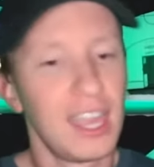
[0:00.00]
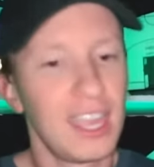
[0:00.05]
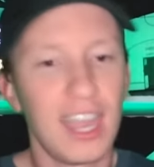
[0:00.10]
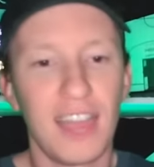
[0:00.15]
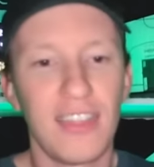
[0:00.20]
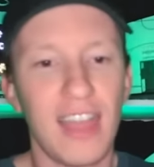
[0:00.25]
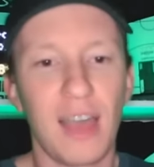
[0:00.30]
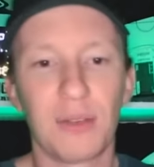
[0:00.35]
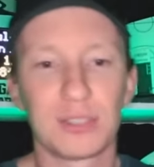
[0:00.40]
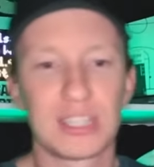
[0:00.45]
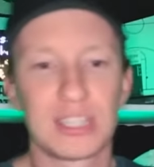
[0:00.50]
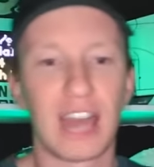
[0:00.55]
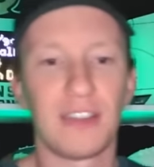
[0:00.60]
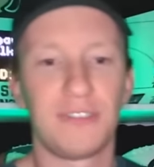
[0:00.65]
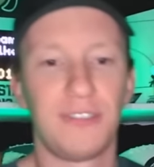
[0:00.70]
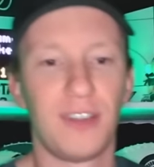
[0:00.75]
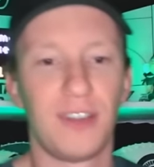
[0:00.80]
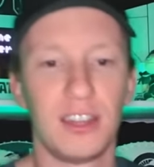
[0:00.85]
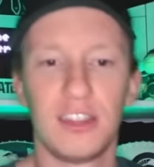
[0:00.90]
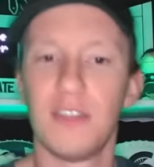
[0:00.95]
Yeah, that was
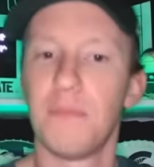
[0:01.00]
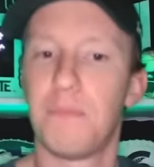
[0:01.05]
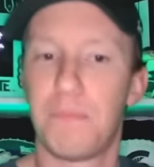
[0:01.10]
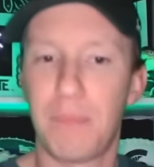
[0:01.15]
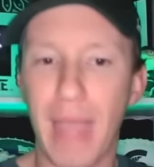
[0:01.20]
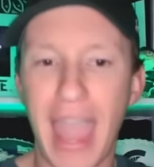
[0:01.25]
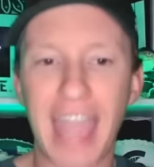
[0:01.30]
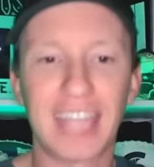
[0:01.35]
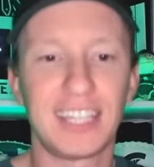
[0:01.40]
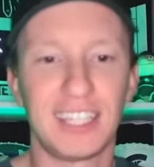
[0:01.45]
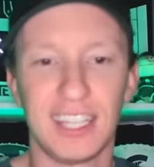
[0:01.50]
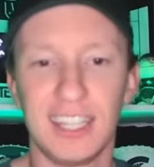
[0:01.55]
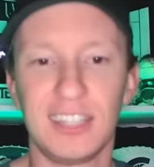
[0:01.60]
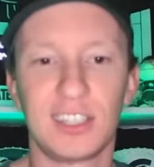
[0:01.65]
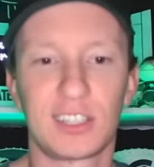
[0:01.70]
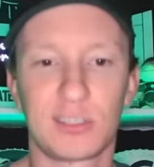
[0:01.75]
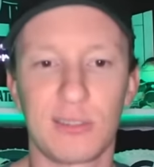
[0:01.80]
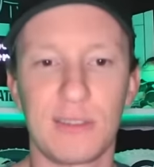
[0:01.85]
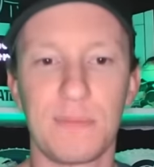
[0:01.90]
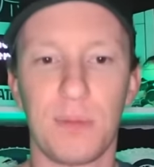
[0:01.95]
not fun. The banked
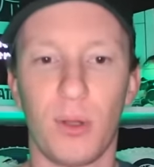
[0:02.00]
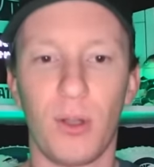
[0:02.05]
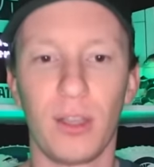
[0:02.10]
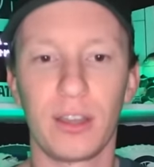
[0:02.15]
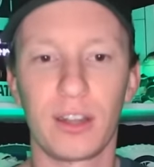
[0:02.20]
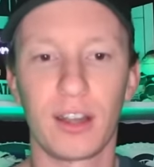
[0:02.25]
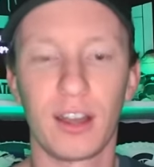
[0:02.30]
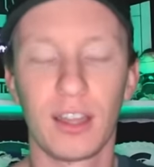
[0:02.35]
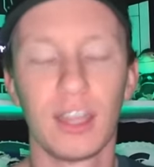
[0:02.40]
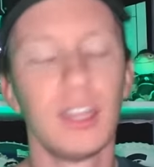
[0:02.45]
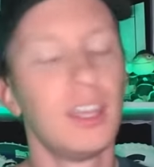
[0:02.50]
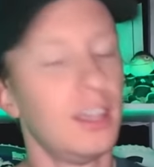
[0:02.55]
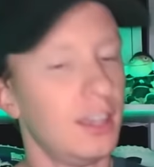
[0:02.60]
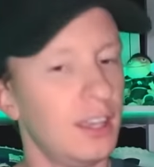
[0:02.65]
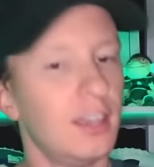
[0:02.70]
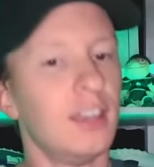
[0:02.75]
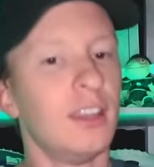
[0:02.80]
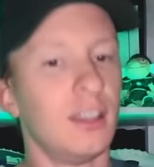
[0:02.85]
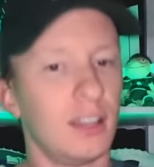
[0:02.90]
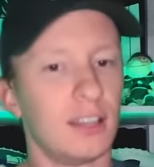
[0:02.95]
in three pointer,
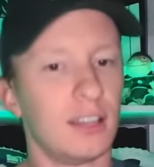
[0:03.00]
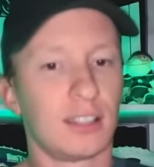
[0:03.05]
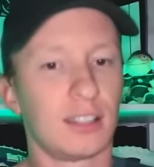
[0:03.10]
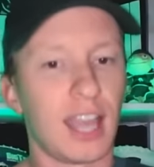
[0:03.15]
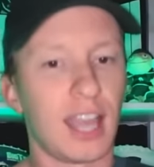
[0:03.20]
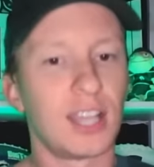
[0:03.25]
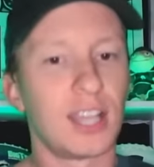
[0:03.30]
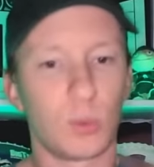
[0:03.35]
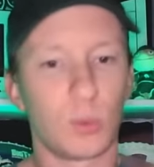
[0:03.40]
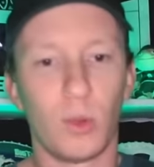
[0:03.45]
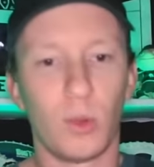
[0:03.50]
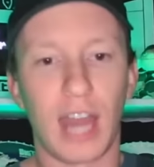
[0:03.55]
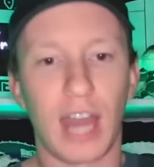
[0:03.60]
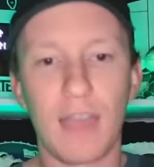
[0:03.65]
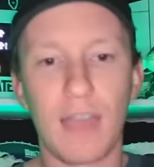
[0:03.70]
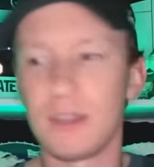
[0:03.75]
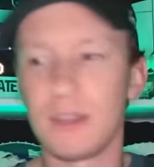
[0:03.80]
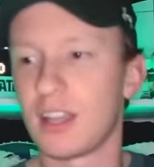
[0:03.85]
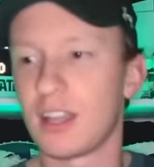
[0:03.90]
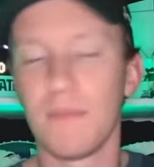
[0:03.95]
guys. When
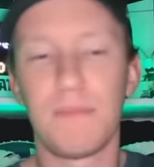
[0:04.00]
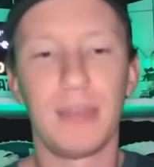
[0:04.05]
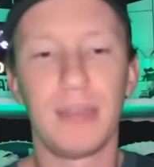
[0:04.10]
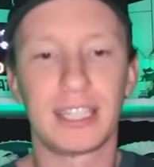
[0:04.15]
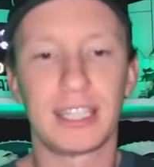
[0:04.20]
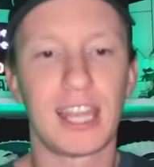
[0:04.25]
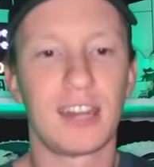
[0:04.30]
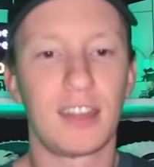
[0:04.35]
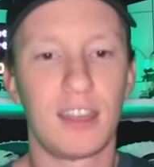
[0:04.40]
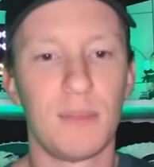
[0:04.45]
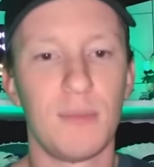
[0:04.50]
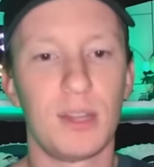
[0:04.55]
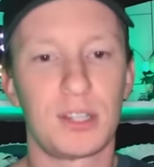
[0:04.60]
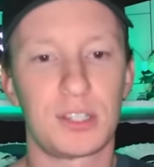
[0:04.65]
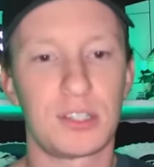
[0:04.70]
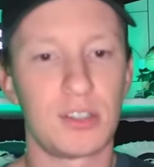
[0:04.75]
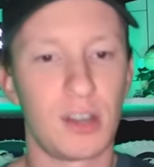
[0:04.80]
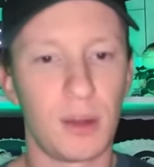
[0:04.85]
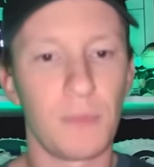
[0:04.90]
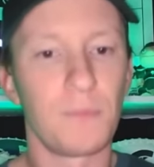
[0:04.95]
I become Big Ten
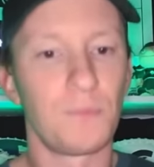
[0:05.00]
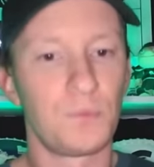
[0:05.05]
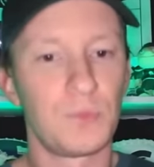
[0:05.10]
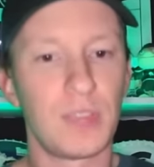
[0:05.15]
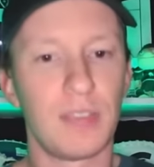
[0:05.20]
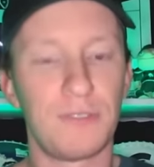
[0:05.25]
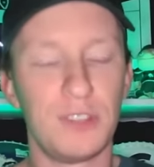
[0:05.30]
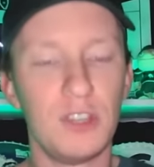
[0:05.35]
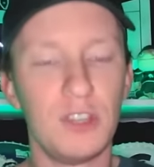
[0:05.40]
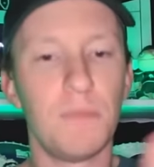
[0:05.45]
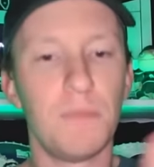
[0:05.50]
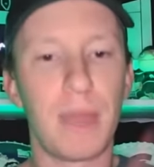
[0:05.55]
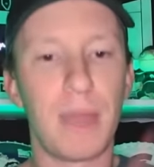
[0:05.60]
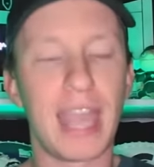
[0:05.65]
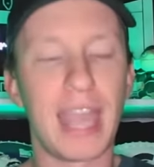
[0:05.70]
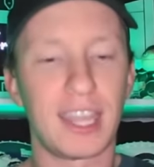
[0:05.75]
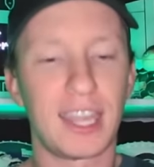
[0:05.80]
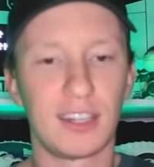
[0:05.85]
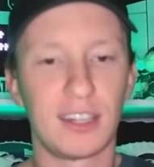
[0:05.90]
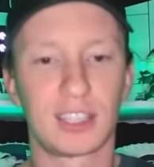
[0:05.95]
commissioner. If you
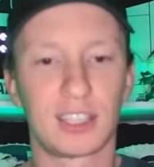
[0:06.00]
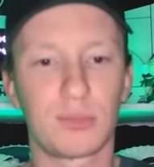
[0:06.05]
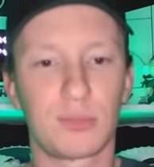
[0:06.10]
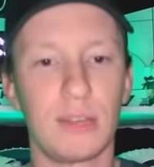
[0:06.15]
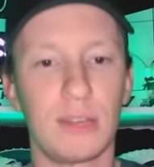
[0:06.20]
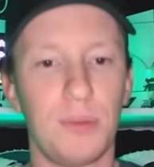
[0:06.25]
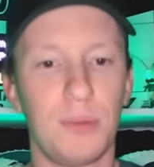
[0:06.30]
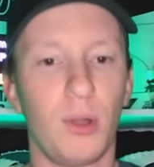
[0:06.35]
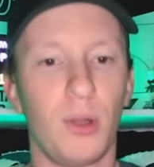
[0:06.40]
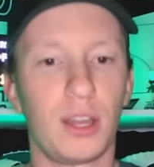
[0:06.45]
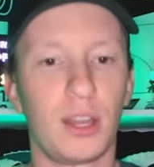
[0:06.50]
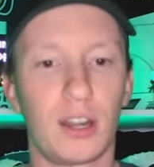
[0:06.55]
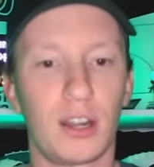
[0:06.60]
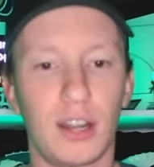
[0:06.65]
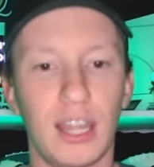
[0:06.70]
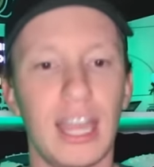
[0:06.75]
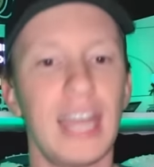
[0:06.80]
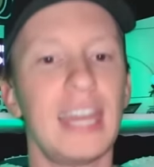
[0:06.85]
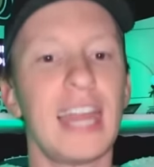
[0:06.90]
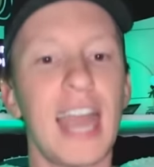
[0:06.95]
bank in a three
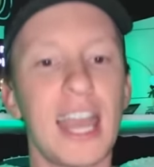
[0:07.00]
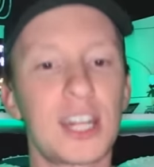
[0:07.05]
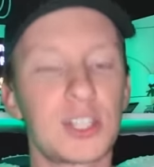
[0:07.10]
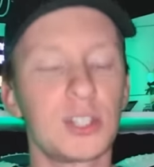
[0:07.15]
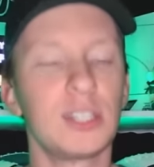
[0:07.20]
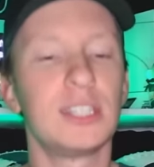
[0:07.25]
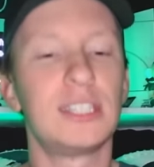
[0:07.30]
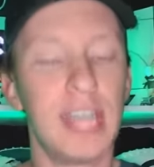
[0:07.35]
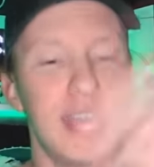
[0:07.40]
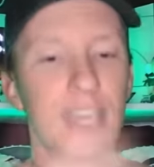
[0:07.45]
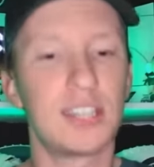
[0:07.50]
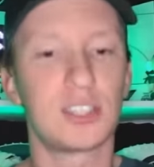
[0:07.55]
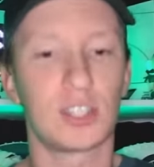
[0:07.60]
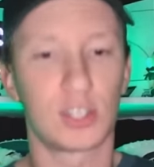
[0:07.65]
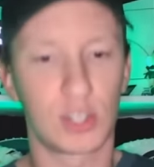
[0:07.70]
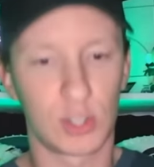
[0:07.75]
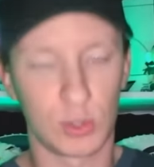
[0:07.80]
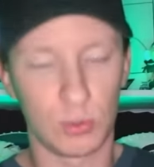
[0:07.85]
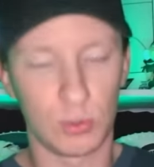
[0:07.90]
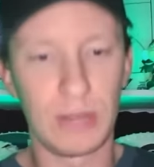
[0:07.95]
pointer, it actually takes
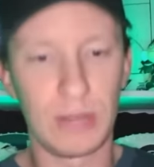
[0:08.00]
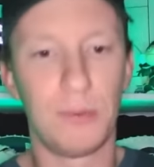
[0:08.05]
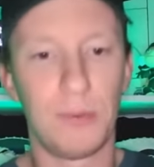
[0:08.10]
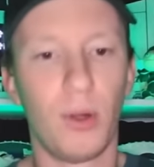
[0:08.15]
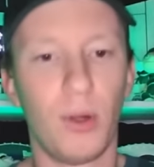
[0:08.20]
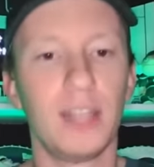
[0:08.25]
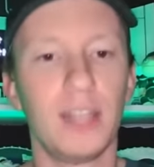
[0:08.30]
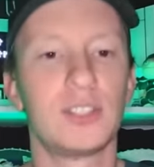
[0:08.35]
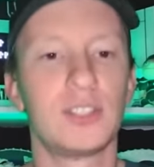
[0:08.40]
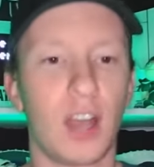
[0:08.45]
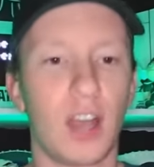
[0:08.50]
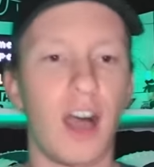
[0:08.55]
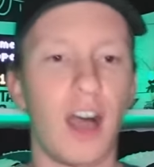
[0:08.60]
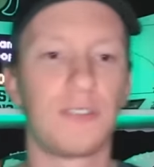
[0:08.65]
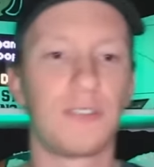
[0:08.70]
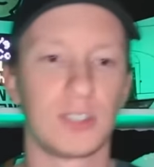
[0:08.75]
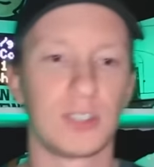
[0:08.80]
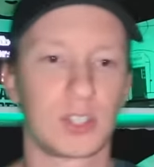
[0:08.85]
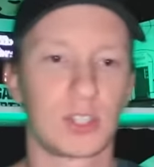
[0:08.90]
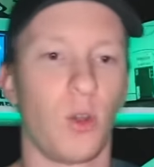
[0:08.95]
three points
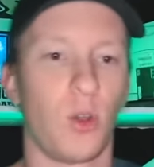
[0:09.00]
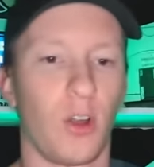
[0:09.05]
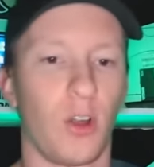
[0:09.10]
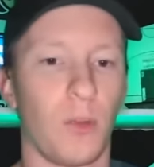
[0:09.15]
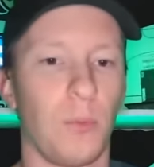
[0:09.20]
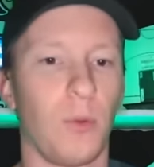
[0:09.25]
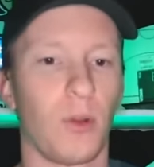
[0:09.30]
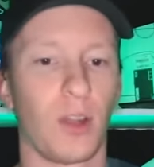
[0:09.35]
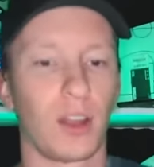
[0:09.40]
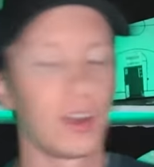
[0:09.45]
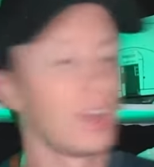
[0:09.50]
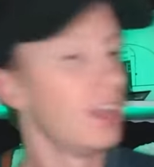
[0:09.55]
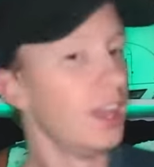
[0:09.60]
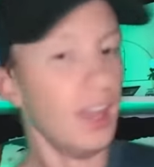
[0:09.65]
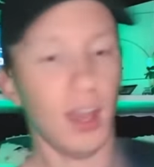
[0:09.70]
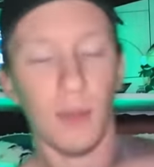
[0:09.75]
off the scoreboard.